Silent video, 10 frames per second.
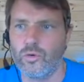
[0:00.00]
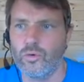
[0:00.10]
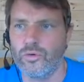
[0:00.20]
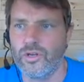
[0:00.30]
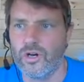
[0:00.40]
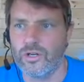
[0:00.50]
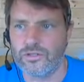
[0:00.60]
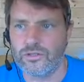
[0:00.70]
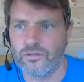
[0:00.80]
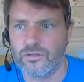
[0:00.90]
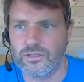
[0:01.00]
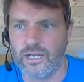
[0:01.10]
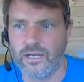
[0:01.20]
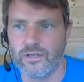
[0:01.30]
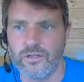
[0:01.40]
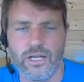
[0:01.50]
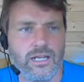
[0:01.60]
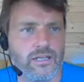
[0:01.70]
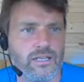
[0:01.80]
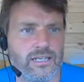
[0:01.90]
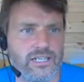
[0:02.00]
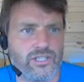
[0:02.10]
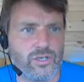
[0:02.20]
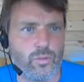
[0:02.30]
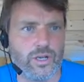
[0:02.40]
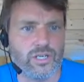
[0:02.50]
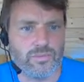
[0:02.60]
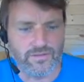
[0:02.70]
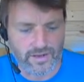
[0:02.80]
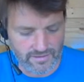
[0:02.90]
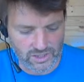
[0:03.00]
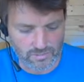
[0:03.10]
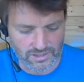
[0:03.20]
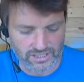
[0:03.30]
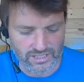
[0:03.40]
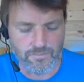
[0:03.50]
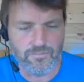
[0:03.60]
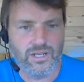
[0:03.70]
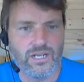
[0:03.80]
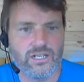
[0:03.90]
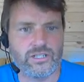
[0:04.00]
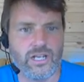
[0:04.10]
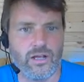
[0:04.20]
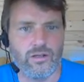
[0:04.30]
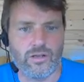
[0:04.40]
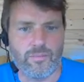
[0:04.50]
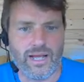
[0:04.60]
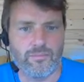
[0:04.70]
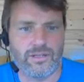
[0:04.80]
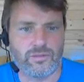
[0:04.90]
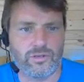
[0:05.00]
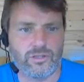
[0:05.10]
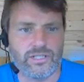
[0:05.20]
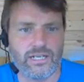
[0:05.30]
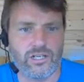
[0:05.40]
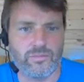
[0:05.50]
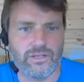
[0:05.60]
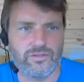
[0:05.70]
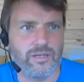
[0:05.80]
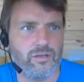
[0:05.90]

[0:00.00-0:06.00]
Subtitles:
or not. So at least this way you can be very explicit. So about BuzzBox Telecom gives a little